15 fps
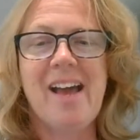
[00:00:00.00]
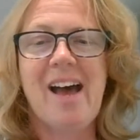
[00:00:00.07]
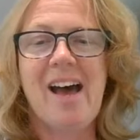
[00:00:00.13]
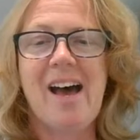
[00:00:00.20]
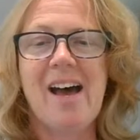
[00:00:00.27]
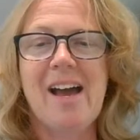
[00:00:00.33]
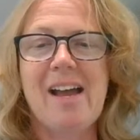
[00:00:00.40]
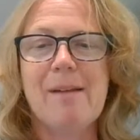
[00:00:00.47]

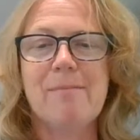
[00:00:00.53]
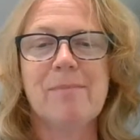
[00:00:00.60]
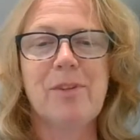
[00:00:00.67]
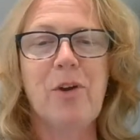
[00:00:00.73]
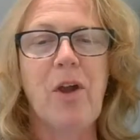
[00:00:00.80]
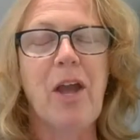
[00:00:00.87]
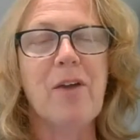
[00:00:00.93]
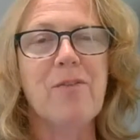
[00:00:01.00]
I'm
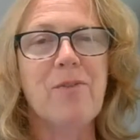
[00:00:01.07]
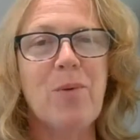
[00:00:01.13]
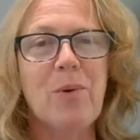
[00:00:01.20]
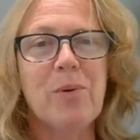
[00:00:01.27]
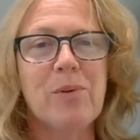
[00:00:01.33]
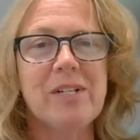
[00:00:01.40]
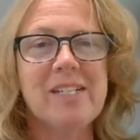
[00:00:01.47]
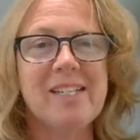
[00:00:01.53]
looking
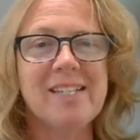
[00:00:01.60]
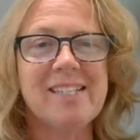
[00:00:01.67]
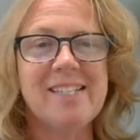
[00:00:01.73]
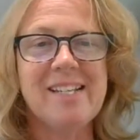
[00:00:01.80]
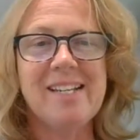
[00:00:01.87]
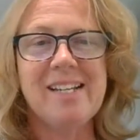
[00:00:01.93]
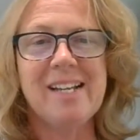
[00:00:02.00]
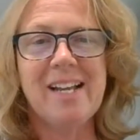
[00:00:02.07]
forward to
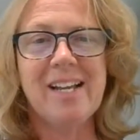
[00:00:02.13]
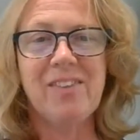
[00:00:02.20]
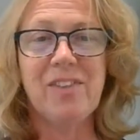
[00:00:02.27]
seeing